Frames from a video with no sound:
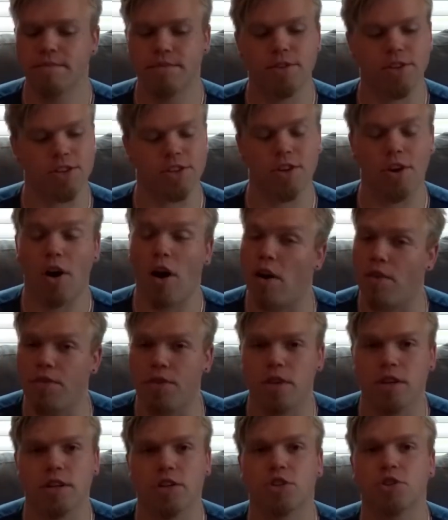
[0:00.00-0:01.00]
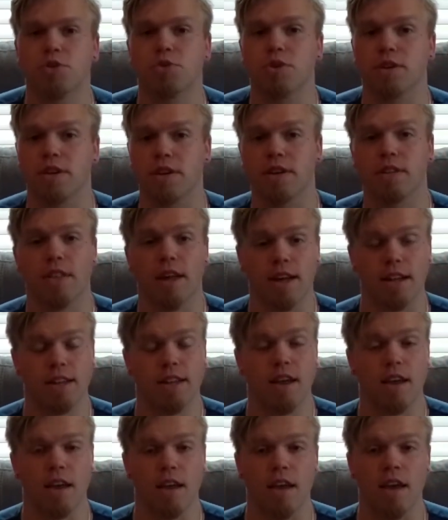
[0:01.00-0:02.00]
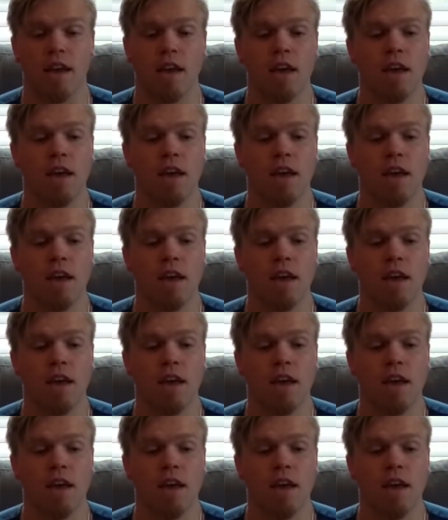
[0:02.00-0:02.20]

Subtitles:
just awful at shooting that day.